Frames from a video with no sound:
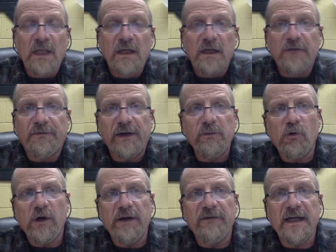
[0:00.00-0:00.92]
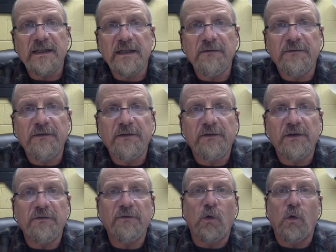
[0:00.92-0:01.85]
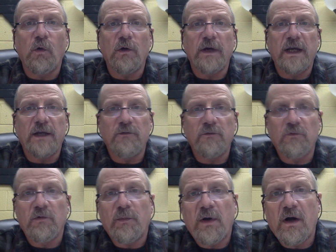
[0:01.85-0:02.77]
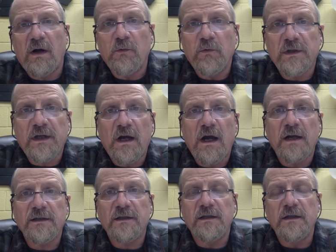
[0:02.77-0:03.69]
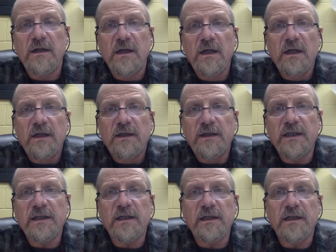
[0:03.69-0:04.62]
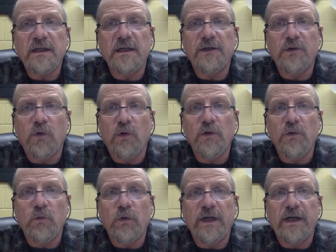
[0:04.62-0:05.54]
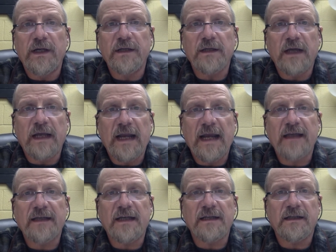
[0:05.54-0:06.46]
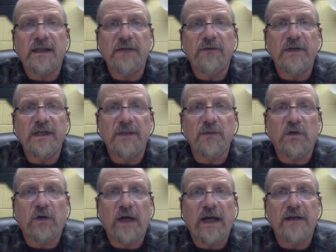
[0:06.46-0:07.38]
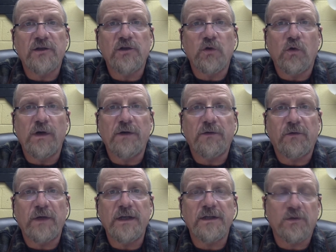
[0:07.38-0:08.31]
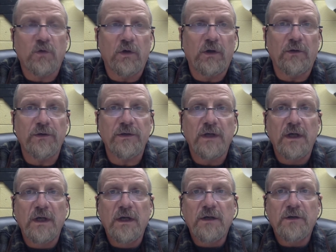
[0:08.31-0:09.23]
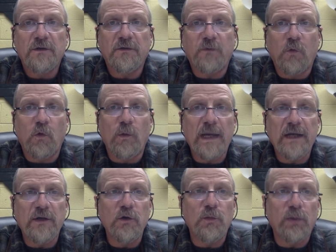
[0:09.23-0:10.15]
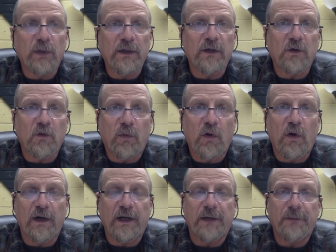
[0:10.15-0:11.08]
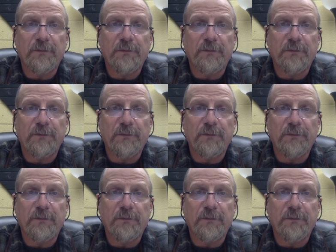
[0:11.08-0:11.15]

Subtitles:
In February of 1854, in Ripon, Wisconsin, discontented Northern Whigs and anti-slavery Democrats joined Free Soilers to form a new political party.